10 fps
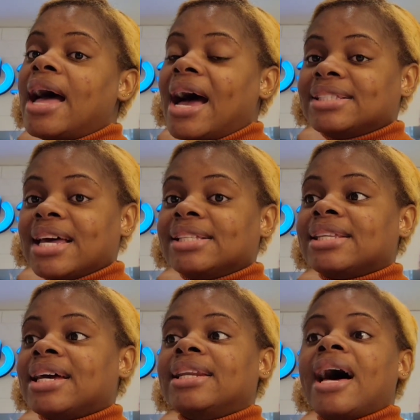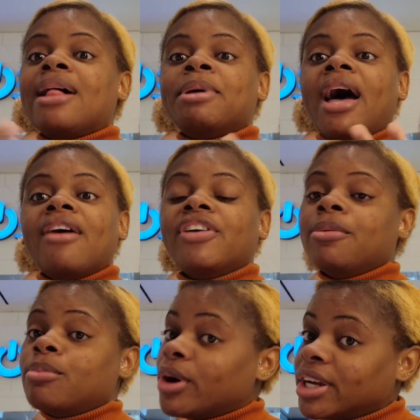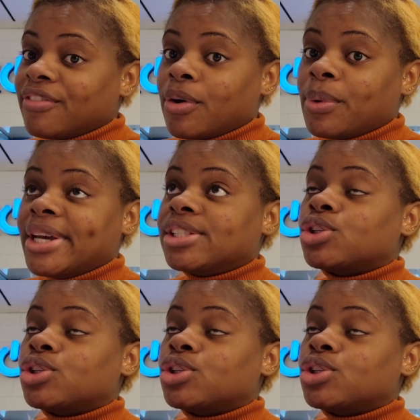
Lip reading: as I said, I'll be having more giveaways,